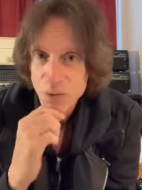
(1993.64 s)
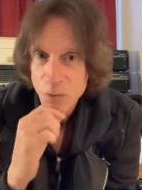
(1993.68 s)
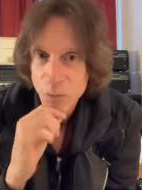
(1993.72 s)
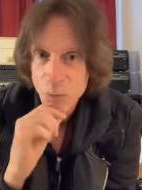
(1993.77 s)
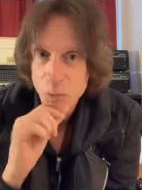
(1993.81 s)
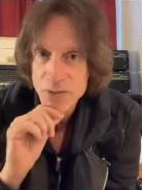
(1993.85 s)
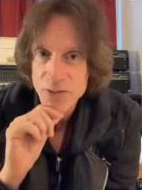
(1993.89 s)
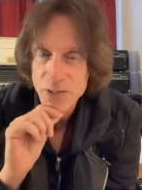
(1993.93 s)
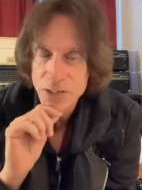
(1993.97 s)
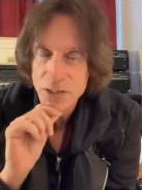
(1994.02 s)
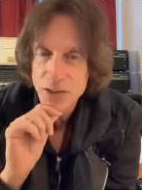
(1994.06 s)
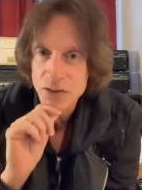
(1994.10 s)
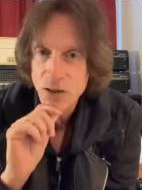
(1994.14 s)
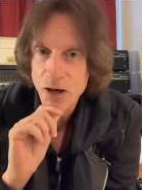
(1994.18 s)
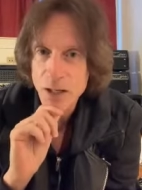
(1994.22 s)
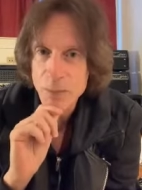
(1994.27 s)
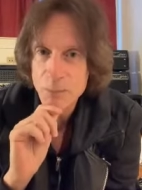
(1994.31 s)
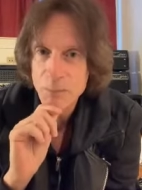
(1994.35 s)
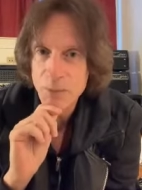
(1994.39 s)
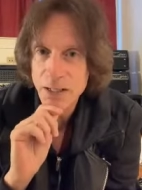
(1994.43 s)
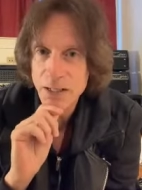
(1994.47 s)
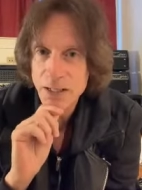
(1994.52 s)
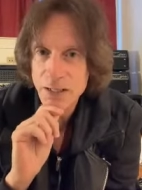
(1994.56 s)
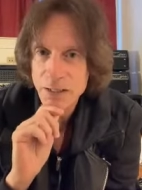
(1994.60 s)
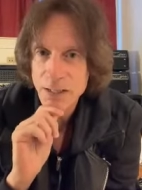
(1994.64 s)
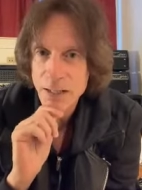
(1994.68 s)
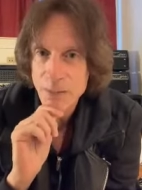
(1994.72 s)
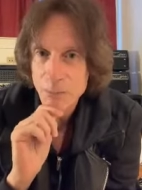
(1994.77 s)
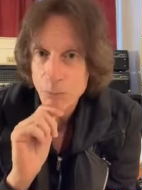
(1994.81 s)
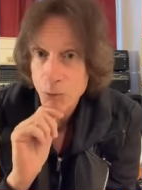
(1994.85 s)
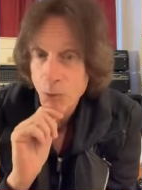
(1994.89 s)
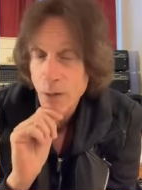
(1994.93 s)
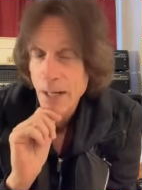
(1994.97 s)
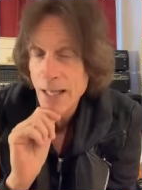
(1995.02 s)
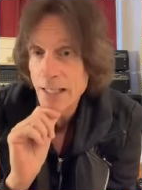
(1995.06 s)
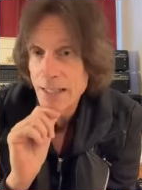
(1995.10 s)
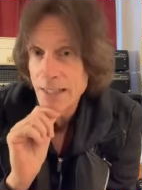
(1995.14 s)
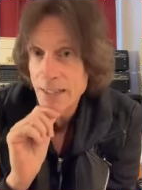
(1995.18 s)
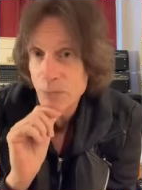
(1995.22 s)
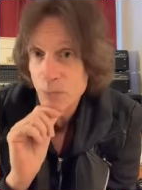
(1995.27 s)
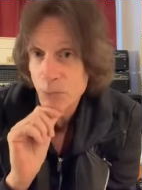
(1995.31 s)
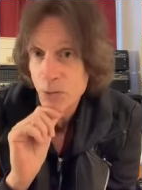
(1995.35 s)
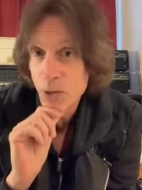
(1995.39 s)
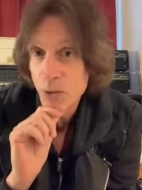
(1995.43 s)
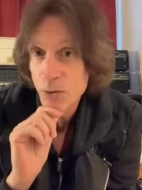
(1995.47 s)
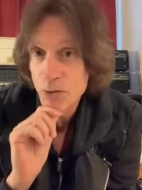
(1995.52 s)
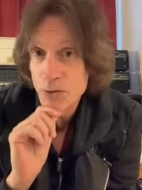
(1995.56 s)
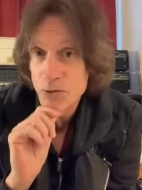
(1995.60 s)
with a guitar player named Randy
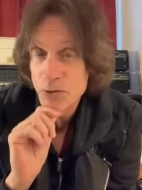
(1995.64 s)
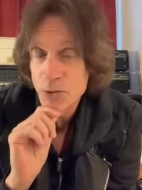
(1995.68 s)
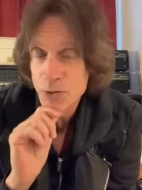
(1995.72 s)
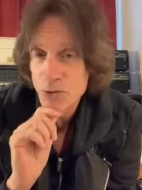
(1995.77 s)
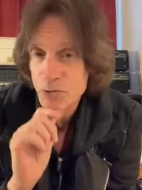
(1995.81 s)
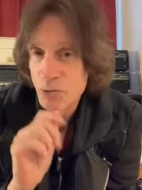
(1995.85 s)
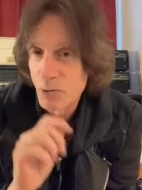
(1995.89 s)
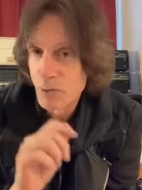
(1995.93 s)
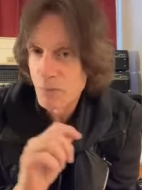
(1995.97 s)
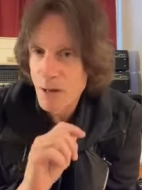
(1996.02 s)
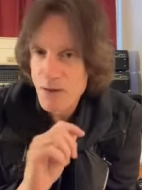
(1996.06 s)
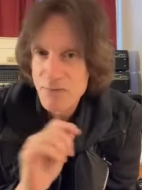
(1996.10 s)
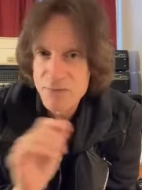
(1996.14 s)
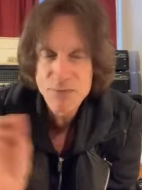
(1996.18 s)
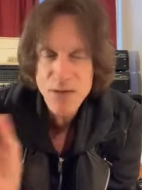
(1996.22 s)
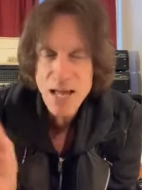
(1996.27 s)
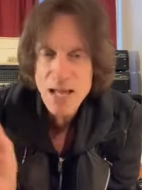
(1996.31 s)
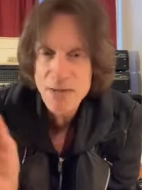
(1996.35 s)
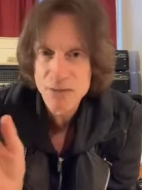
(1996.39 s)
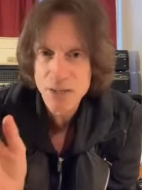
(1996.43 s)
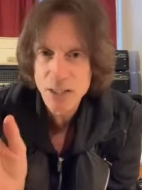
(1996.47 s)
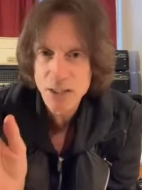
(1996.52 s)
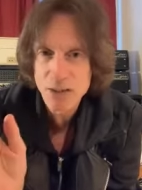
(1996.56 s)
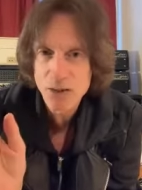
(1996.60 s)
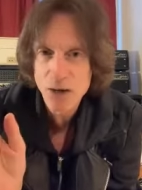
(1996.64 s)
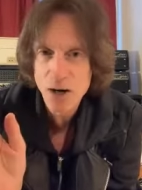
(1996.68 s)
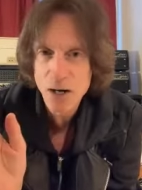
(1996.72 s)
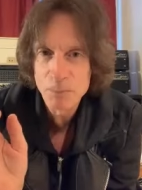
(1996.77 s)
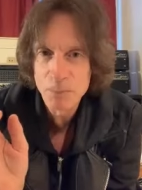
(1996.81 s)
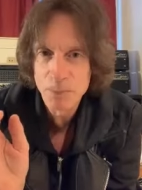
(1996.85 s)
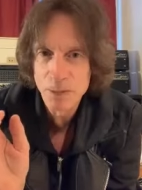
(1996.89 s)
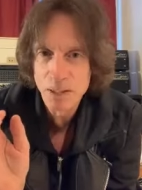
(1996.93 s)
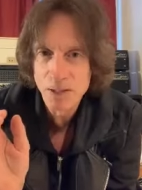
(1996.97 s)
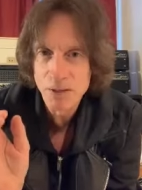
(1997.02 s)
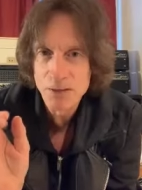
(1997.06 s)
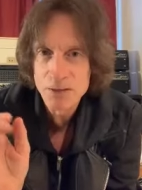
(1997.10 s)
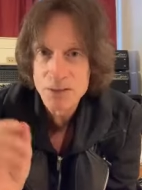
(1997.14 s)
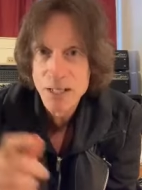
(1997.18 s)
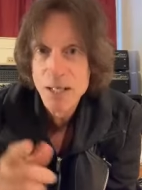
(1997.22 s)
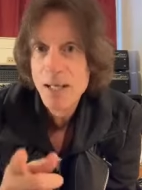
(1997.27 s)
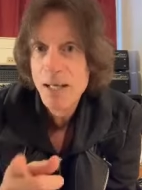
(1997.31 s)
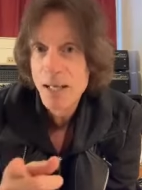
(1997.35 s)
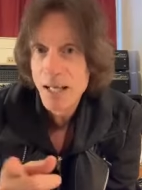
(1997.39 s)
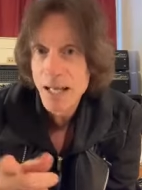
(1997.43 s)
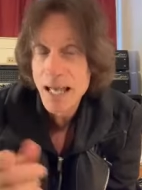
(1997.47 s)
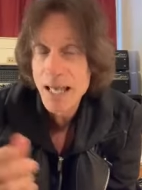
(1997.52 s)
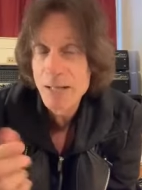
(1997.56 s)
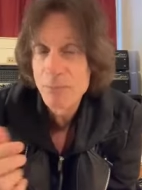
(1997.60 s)
Rhoads, who was one of my favorite guitar players.
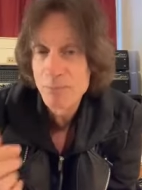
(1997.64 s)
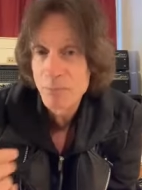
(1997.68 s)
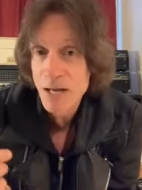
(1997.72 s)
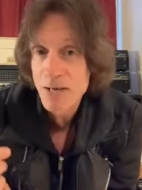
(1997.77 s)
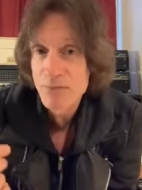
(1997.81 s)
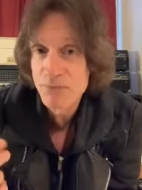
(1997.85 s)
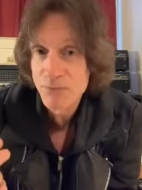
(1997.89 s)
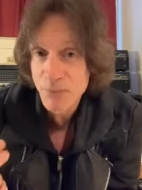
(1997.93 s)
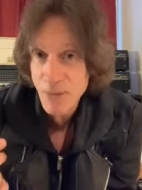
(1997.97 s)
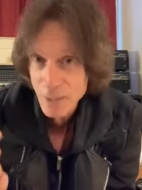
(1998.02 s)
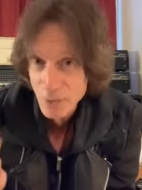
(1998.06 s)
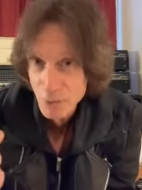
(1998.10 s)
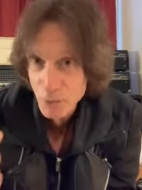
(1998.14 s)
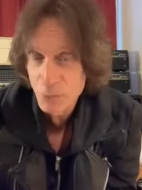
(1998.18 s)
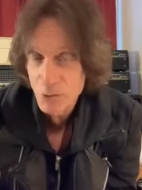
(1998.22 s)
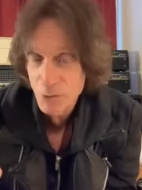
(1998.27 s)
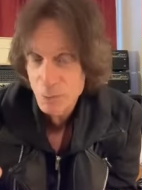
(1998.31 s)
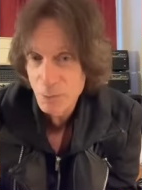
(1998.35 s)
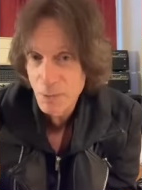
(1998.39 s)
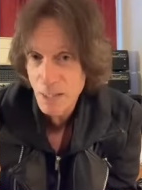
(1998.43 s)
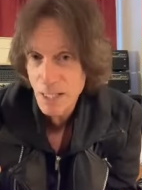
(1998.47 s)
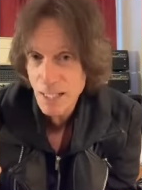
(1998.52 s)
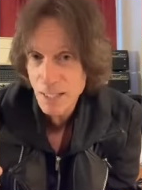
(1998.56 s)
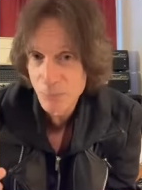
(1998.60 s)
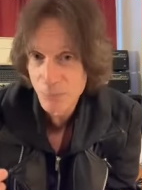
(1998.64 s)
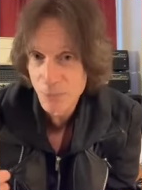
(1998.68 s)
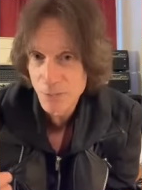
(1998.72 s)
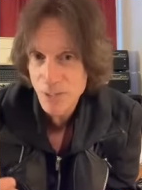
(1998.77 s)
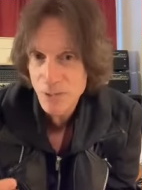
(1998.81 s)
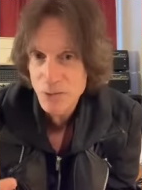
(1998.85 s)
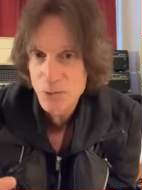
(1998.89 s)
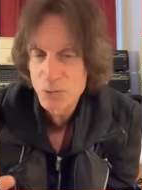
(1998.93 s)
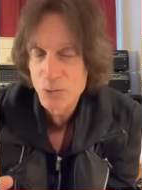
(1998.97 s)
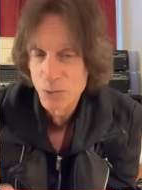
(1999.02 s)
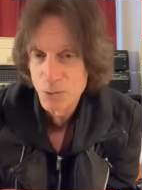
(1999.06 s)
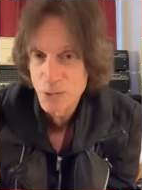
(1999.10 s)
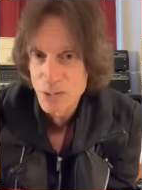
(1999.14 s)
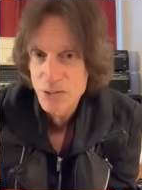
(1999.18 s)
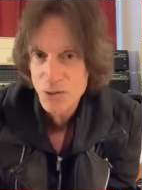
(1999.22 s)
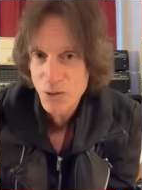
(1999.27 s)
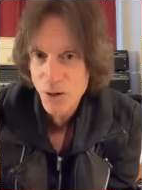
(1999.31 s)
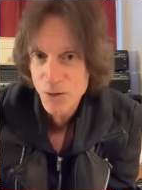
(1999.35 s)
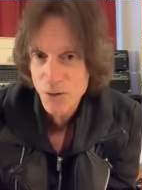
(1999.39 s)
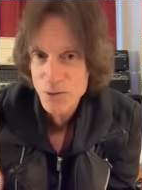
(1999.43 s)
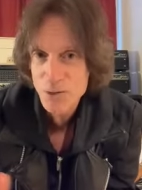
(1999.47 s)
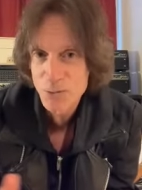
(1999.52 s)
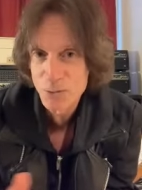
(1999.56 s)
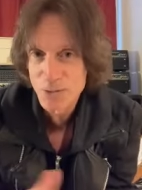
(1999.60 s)
And my friend who was playing with us, Rudy
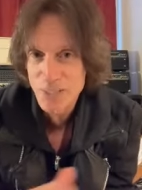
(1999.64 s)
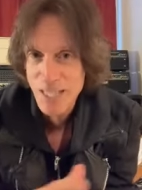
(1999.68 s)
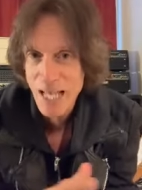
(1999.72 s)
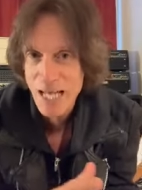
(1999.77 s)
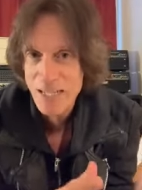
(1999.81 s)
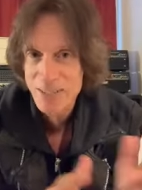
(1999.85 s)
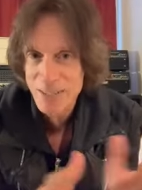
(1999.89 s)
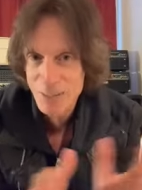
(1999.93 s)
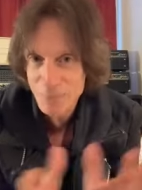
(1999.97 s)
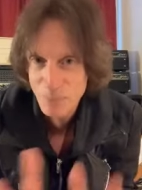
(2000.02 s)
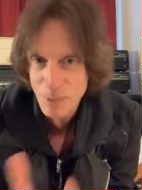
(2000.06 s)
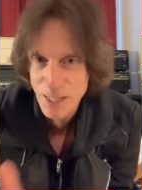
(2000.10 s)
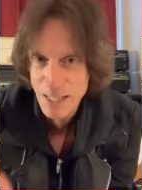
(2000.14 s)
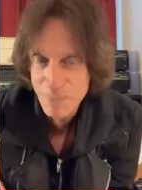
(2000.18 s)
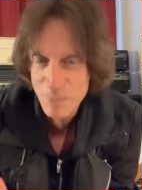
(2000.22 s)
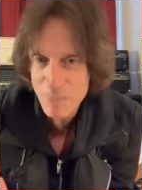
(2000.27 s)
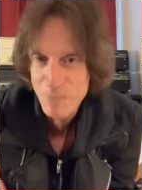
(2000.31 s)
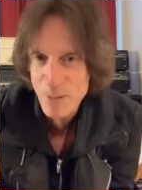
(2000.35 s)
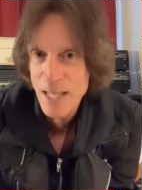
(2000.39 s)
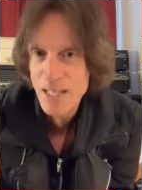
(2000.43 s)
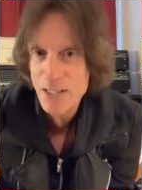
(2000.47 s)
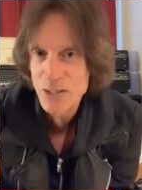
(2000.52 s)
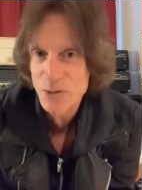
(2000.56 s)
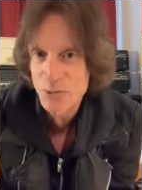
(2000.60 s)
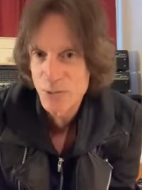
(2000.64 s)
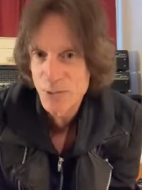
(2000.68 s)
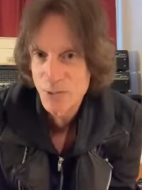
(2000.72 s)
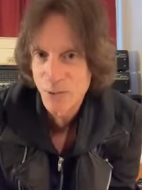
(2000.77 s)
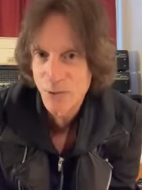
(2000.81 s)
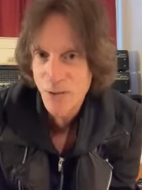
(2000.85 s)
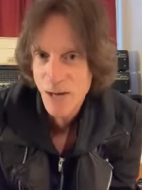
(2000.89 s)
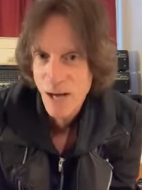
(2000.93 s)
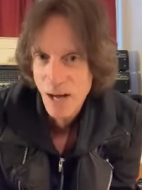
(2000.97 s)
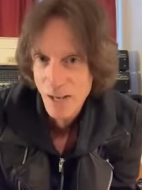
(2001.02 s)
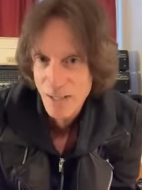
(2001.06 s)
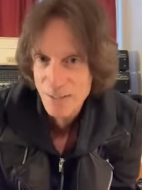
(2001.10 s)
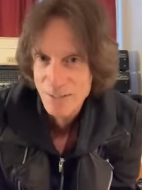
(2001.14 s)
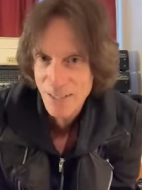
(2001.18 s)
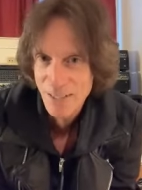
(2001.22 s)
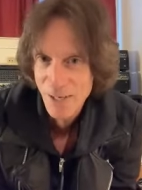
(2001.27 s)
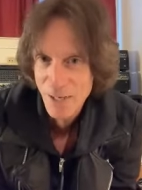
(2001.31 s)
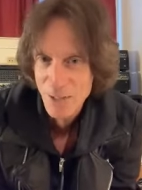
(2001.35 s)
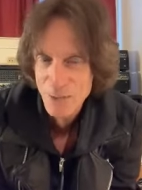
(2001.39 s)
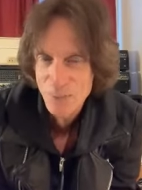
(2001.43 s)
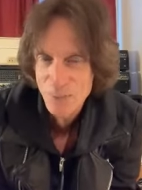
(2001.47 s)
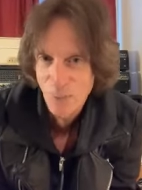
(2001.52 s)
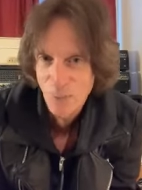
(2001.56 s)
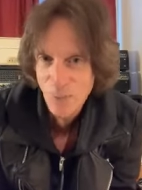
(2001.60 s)
Sarzo, was actually playing bass with Ozzy
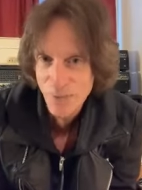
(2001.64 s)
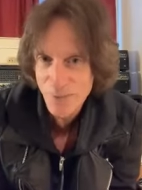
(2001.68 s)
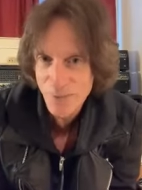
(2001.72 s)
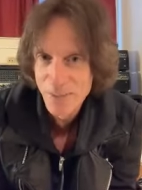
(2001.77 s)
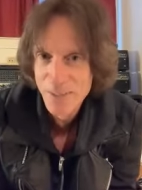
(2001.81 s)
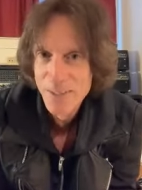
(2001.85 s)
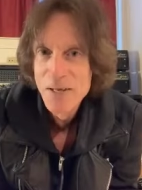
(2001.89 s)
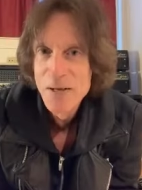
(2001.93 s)
Osbourne.